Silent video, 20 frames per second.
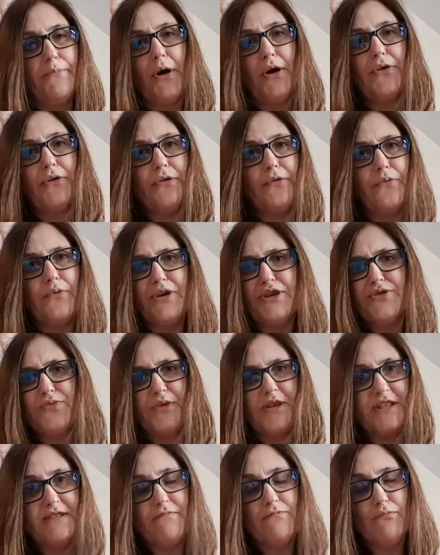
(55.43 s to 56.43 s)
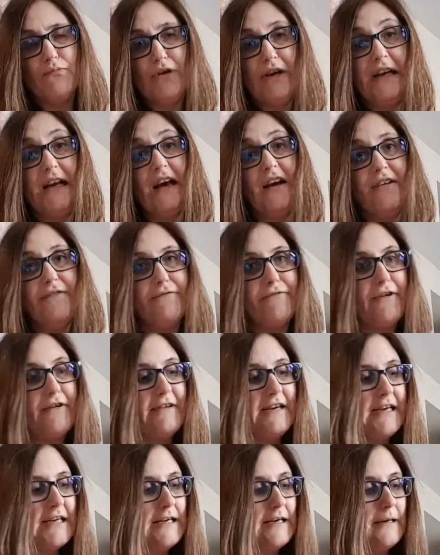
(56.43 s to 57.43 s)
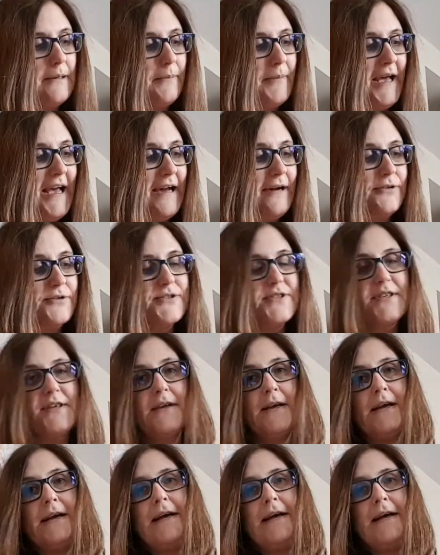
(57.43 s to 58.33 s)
both of which we, we learn very little about.